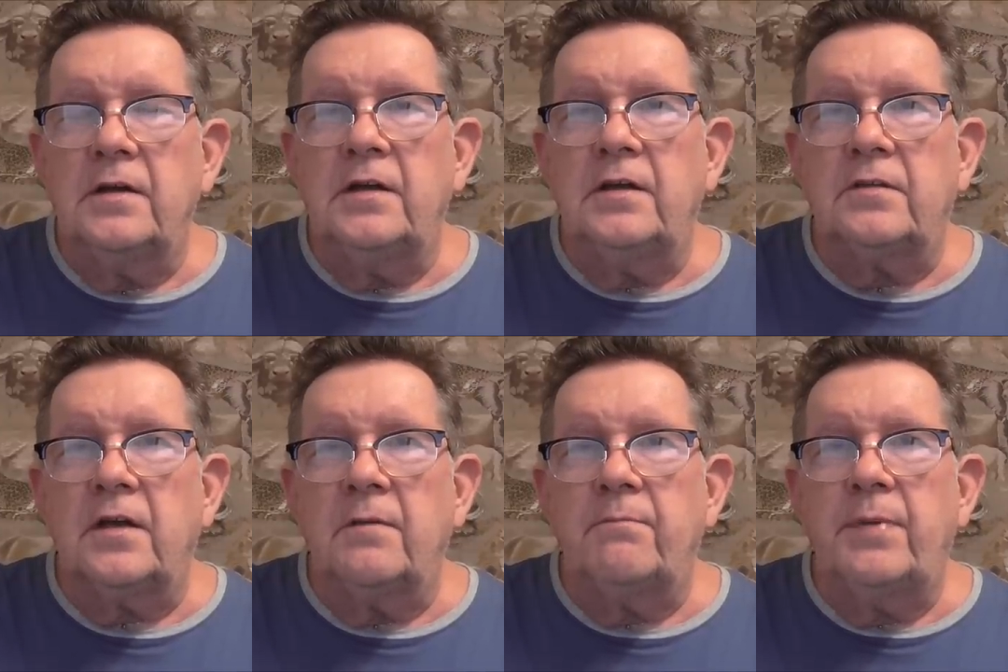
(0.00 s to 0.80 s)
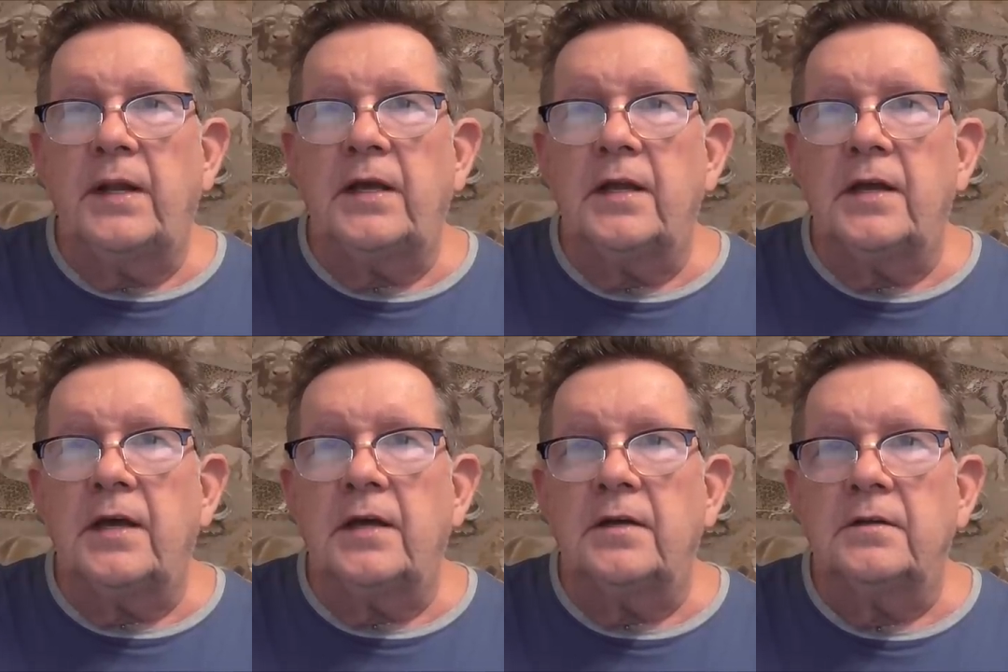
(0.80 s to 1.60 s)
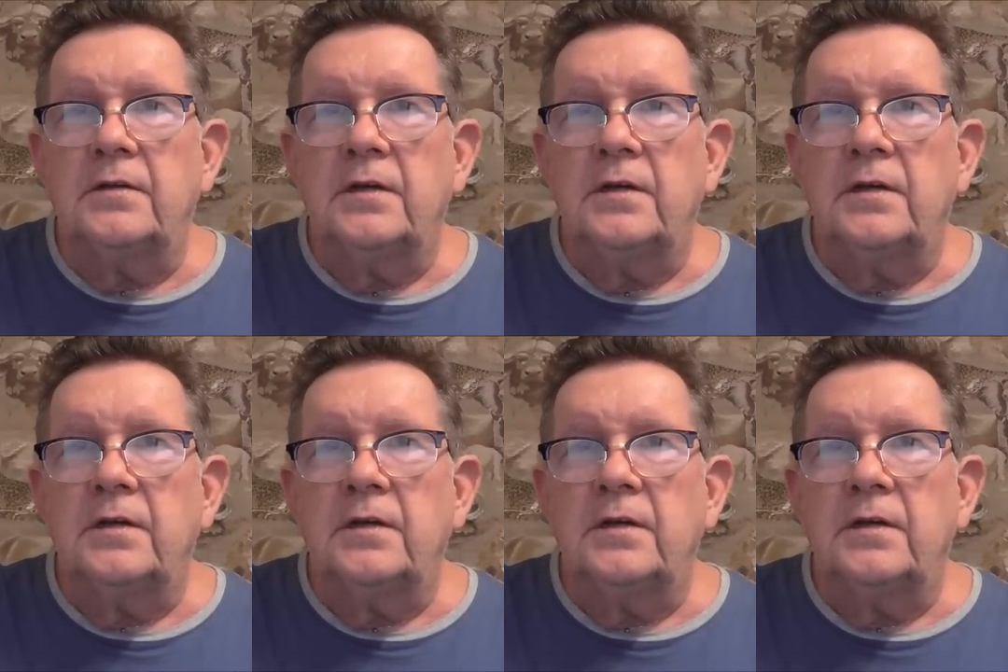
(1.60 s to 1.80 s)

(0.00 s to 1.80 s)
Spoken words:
is a billionaire?